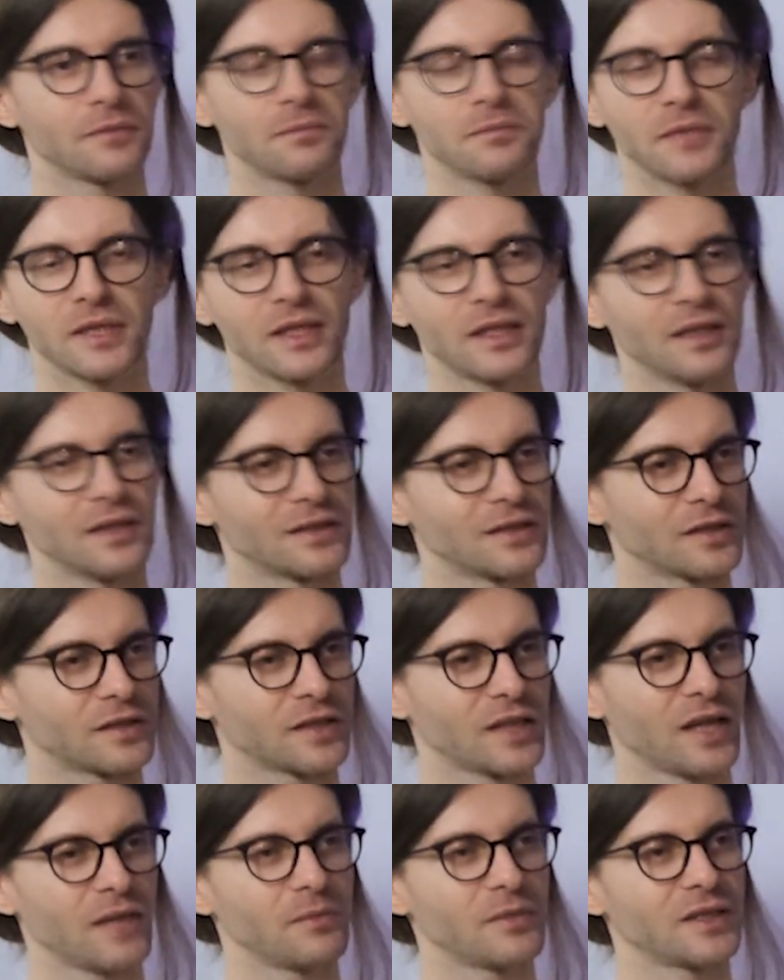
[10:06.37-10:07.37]
It is the
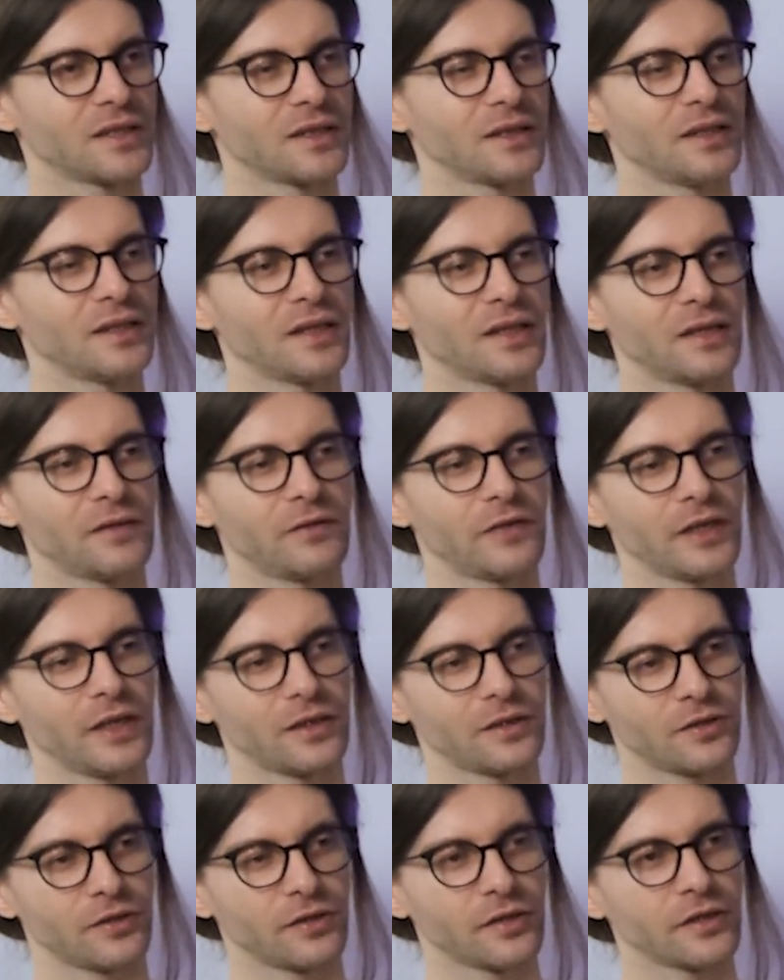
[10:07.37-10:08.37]
same in every
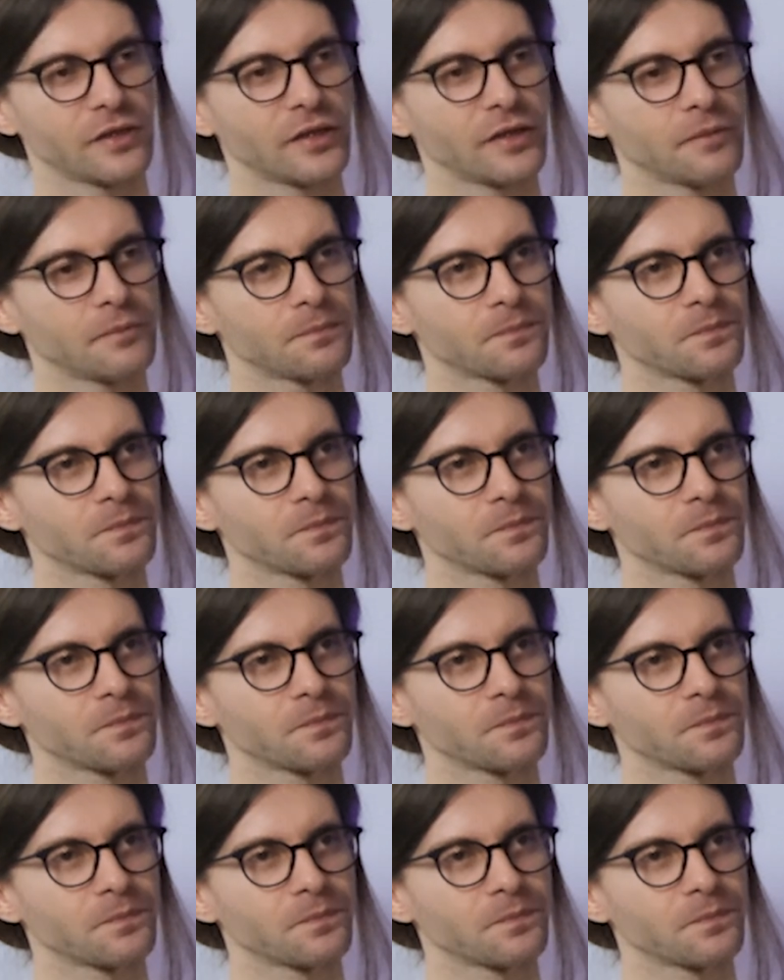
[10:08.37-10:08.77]
other area.